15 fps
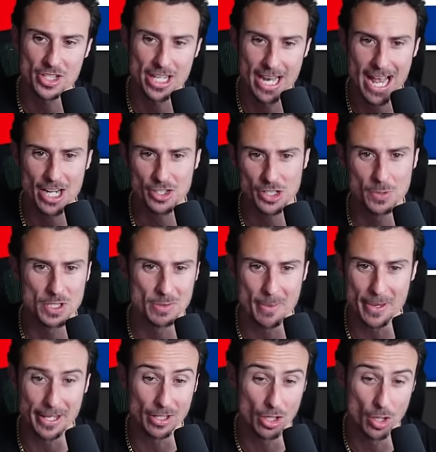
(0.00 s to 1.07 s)
It actually was
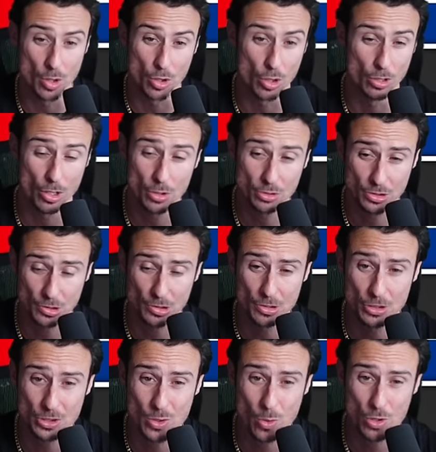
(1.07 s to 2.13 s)
maybe a little closer in the
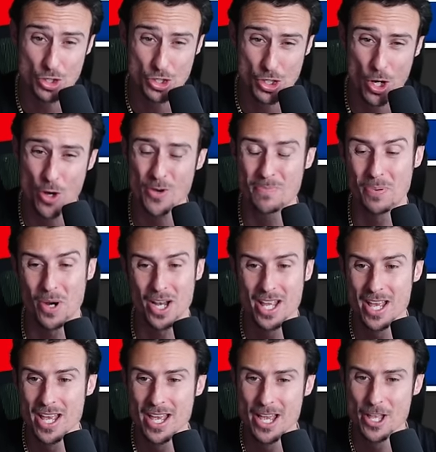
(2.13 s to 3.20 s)
score showed, but
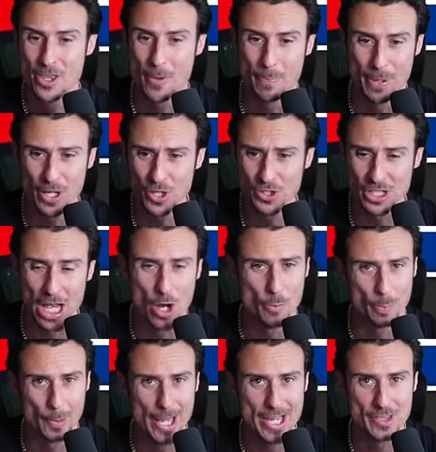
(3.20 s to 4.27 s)
the Bills
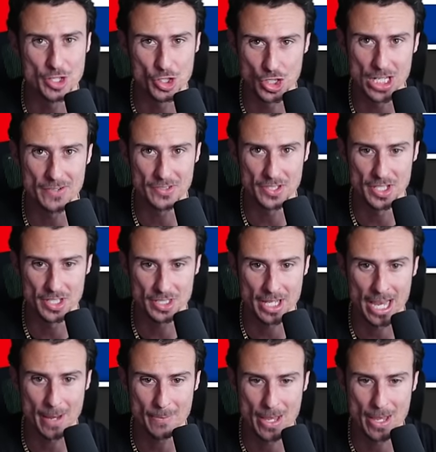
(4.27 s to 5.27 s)
outplayed the Chiefs in this game.